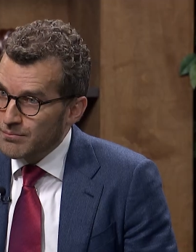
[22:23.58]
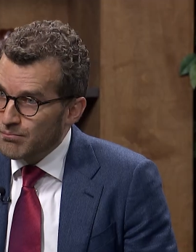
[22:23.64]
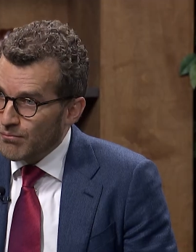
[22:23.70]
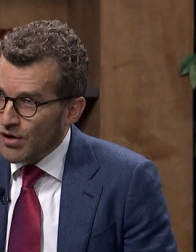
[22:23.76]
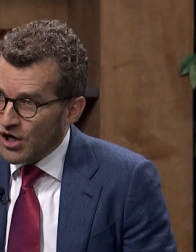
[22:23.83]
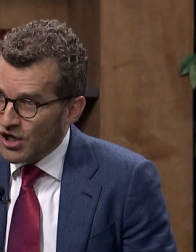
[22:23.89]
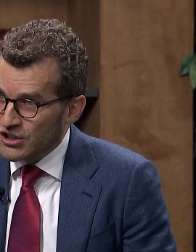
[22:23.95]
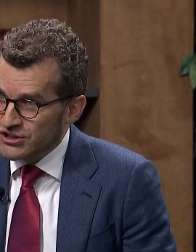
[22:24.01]

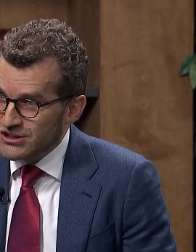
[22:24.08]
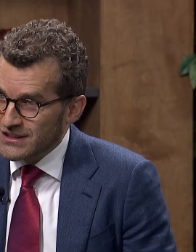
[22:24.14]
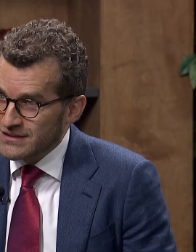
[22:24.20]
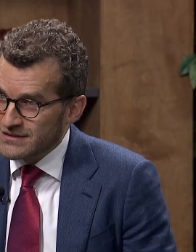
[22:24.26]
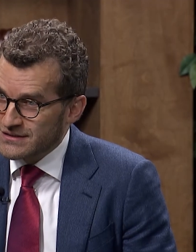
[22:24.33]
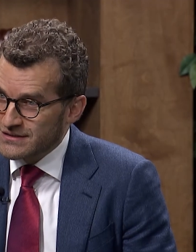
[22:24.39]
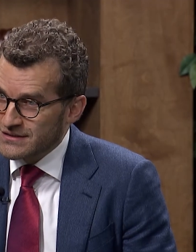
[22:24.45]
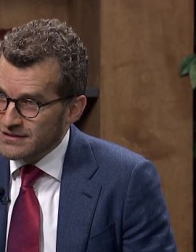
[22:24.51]

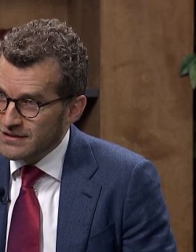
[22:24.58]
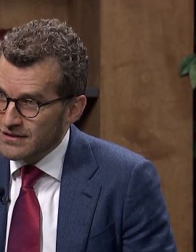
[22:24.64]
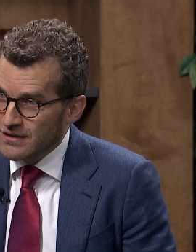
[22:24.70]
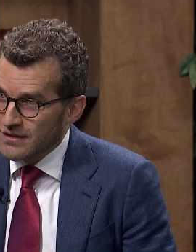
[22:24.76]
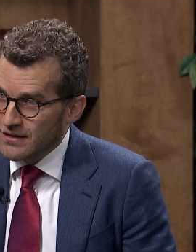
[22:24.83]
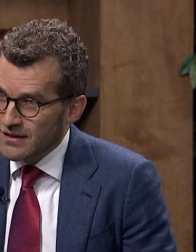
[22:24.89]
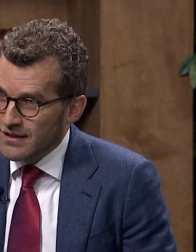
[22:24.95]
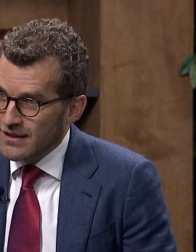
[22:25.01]
margins.
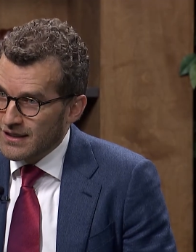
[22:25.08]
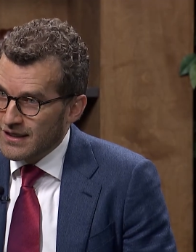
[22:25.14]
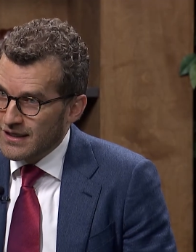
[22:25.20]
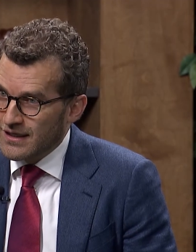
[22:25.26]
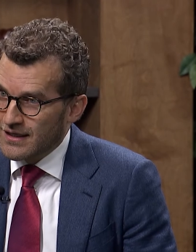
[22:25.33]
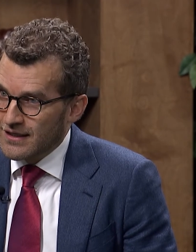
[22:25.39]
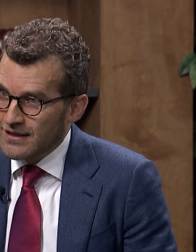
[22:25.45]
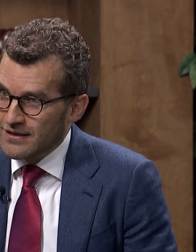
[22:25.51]
Sure.
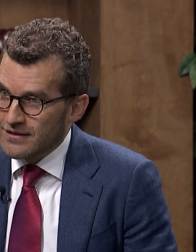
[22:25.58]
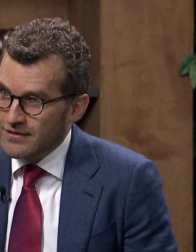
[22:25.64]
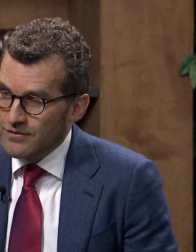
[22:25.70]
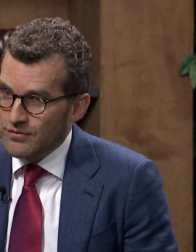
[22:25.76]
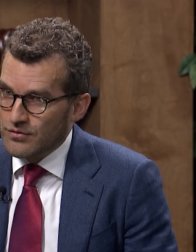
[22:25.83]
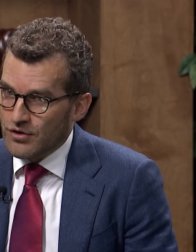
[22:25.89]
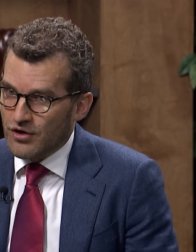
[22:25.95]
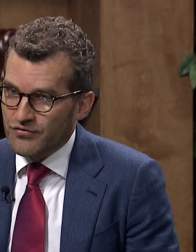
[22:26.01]

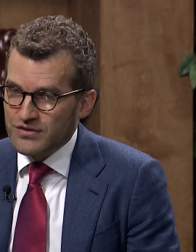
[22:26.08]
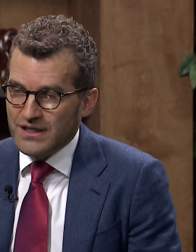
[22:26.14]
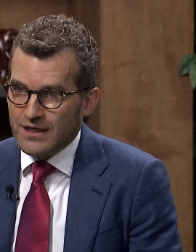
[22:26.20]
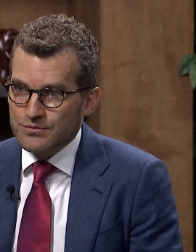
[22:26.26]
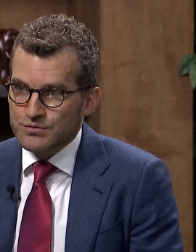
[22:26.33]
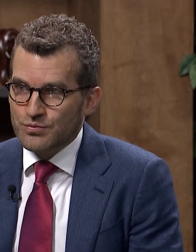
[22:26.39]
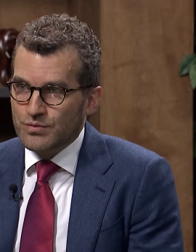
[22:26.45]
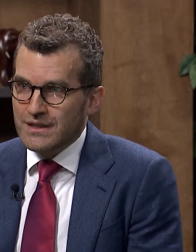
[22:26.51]
Uh,
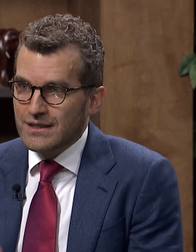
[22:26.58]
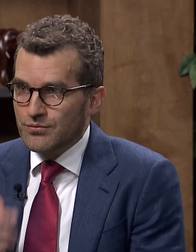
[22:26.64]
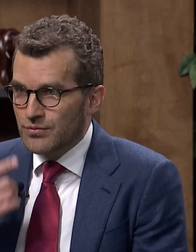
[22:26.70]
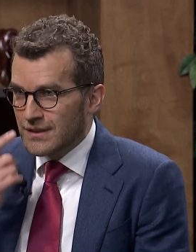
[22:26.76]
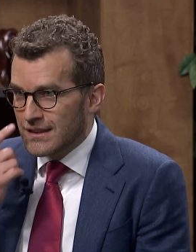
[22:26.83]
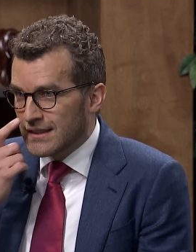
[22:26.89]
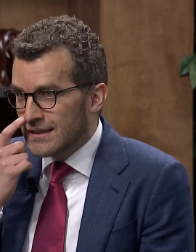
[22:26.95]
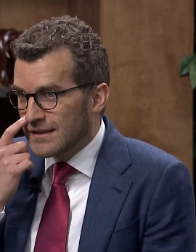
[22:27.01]
oftentimes we,
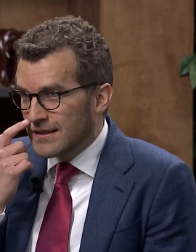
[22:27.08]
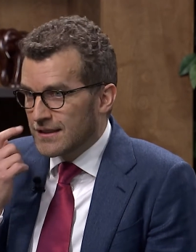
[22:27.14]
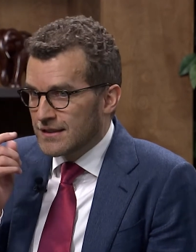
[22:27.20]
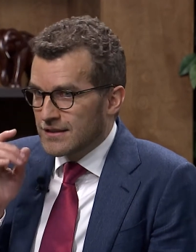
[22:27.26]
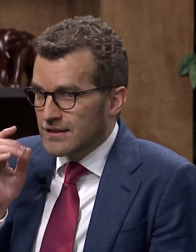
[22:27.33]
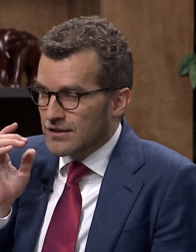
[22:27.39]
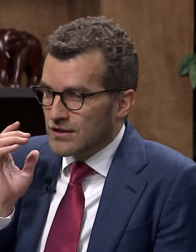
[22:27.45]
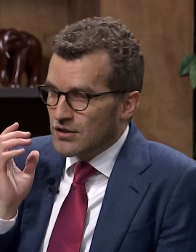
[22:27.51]
we
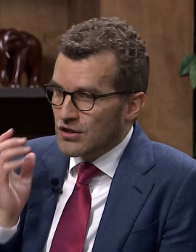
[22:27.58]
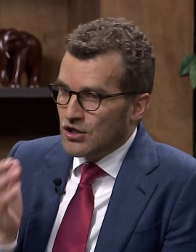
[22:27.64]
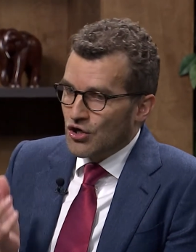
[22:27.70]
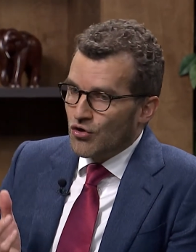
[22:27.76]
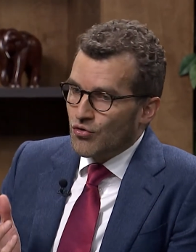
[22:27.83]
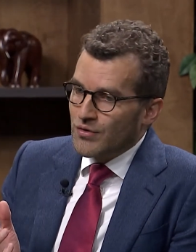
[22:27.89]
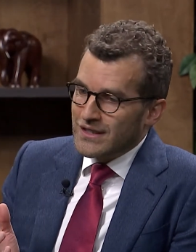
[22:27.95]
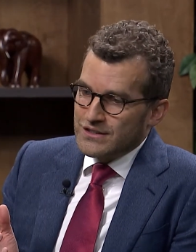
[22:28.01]

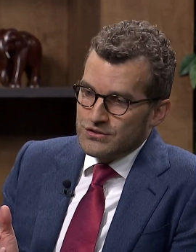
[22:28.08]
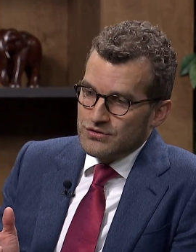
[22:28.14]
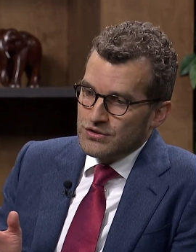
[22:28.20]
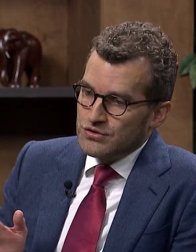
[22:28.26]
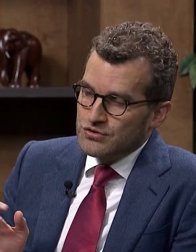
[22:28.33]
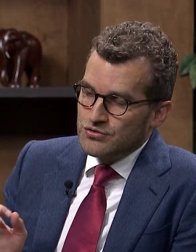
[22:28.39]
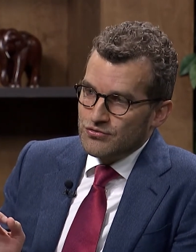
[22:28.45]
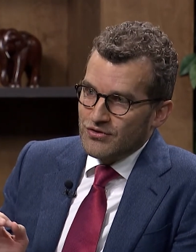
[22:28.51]
go into
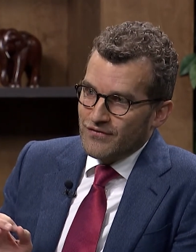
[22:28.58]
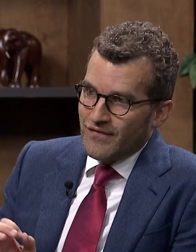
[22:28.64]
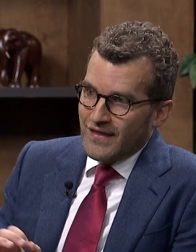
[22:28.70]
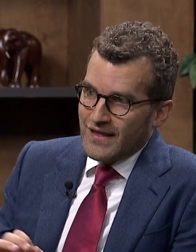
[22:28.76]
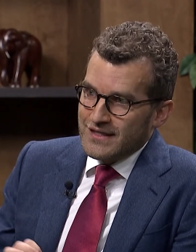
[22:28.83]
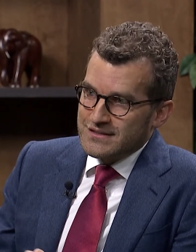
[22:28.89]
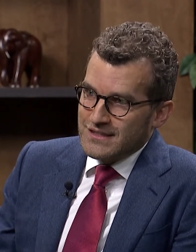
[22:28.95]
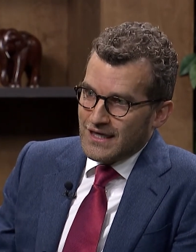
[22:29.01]
and doing
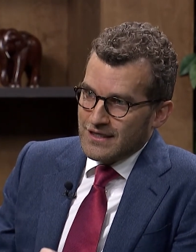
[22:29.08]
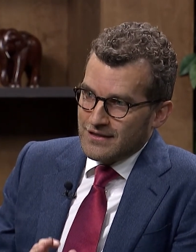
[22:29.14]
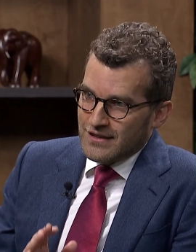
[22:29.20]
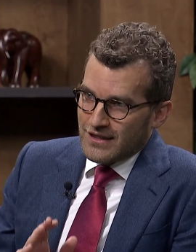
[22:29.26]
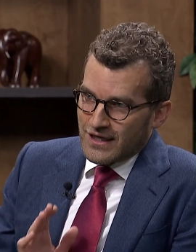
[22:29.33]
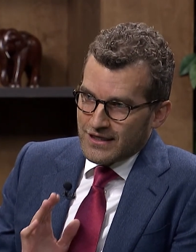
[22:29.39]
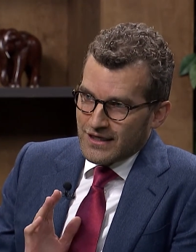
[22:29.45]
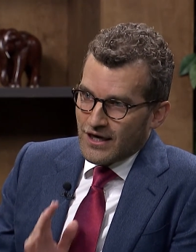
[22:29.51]
things like,
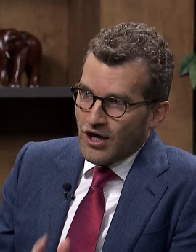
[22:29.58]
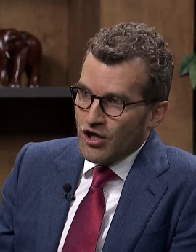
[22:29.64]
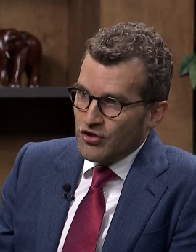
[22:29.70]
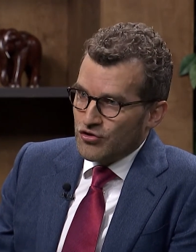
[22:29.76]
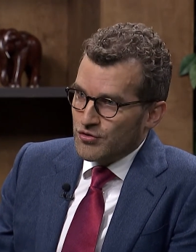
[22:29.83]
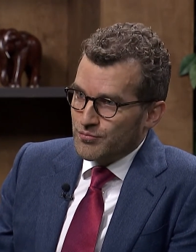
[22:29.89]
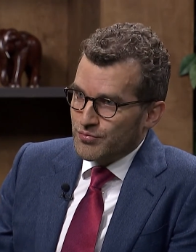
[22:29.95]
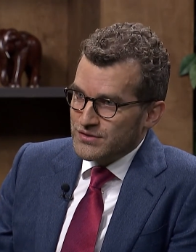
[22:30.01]
like
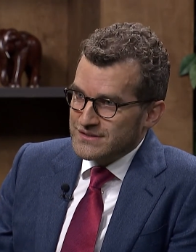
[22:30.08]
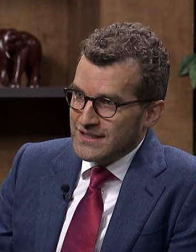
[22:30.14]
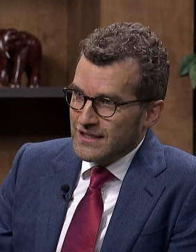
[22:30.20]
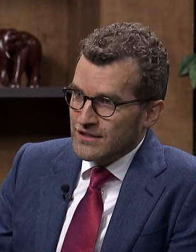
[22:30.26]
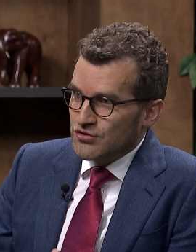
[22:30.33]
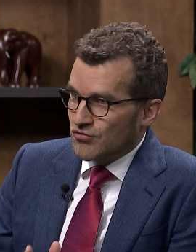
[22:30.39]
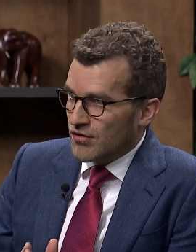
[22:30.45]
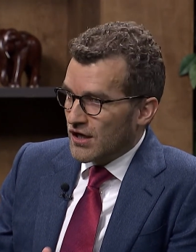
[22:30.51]
100%
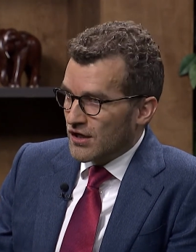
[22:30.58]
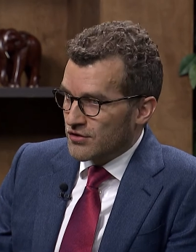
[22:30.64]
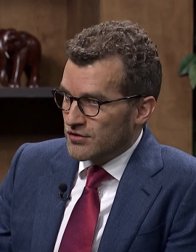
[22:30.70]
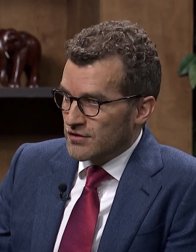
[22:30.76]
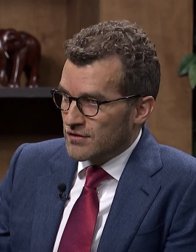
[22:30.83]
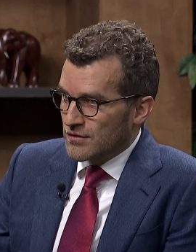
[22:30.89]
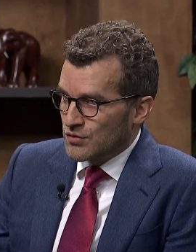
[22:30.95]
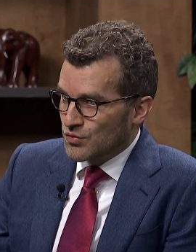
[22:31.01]
or
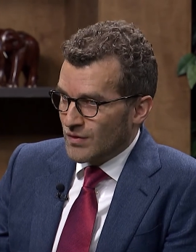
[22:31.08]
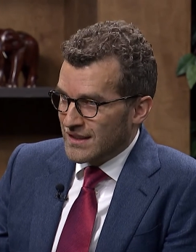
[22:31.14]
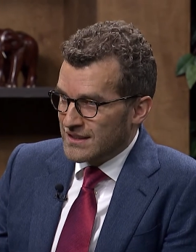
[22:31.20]
120%. mm